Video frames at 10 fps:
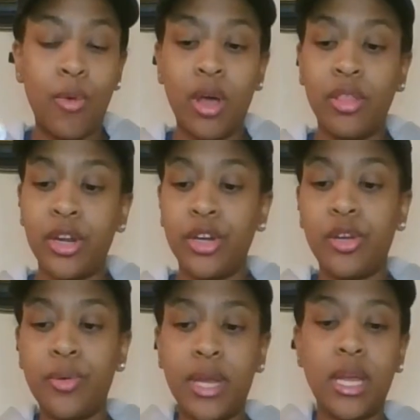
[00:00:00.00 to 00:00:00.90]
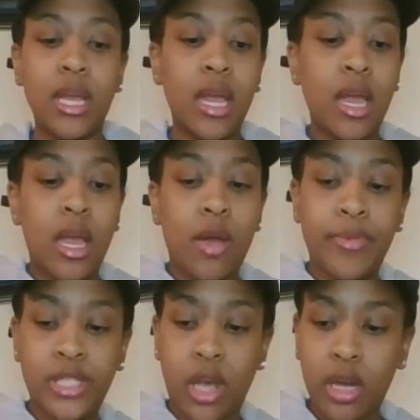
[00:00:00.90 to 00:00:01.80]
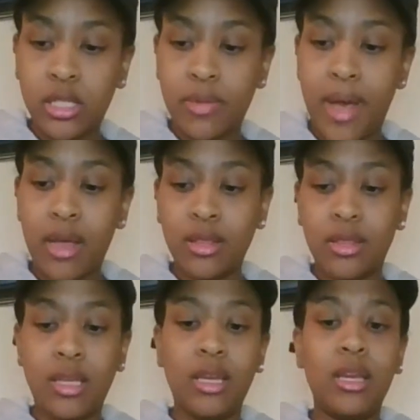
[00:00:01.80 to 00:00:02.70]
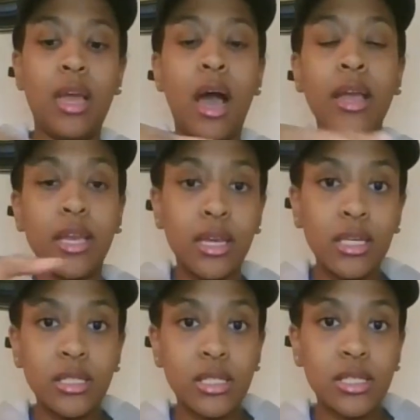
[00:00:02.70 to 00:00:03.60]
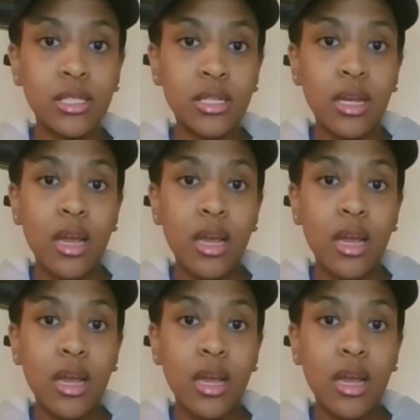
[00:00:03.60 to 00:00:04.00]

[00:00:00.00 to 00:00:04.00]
well they're doing. We talked about the onions